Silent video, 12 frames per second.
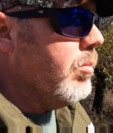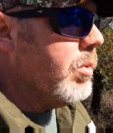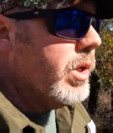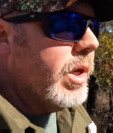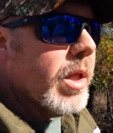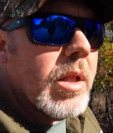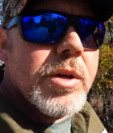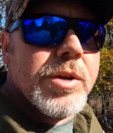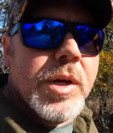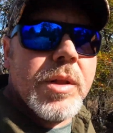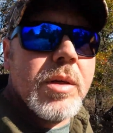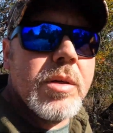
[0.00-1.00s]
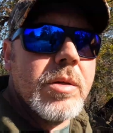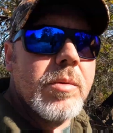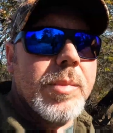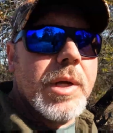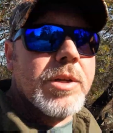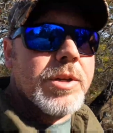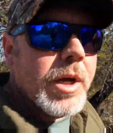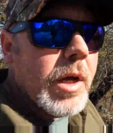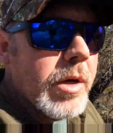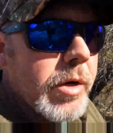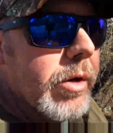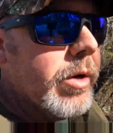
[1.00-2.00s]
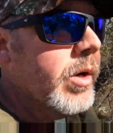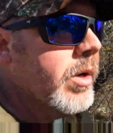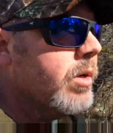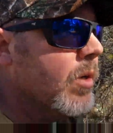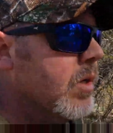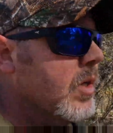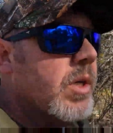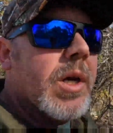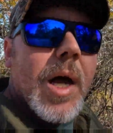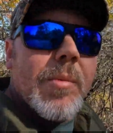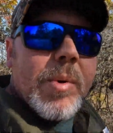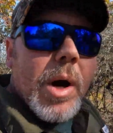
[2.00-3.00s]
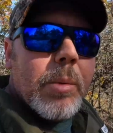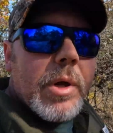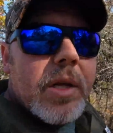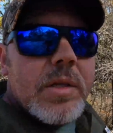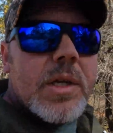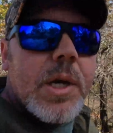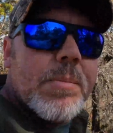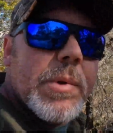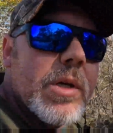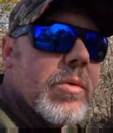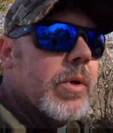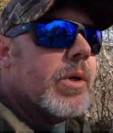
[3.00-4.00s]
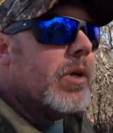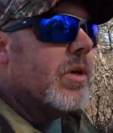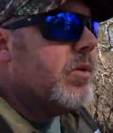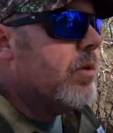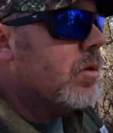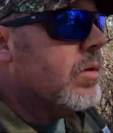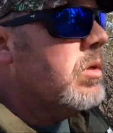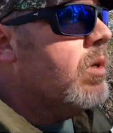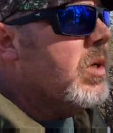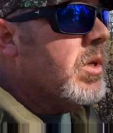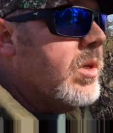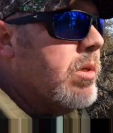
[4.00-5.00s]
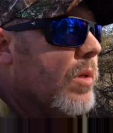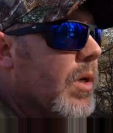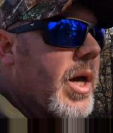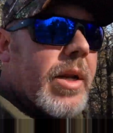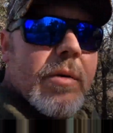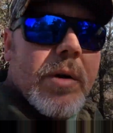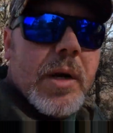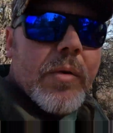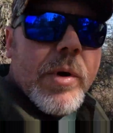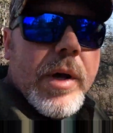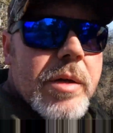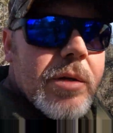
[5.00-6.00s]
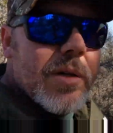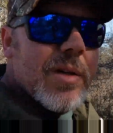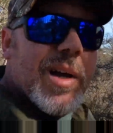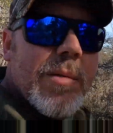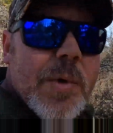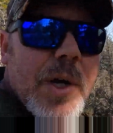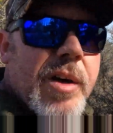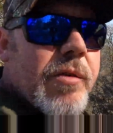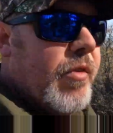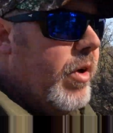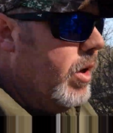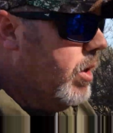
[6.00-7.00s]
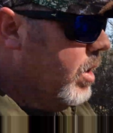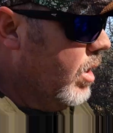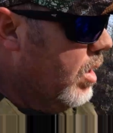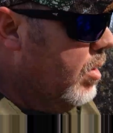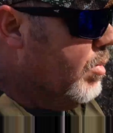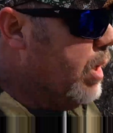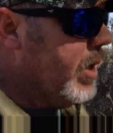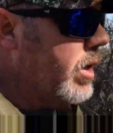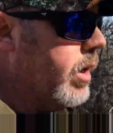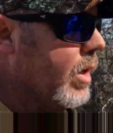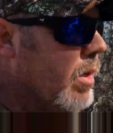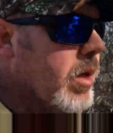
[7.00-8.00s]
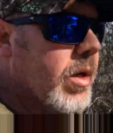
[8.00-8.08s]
yeah, let's check this little bench out here. I'm probably gonna skip this one because I don't need a rest. I'm tough. But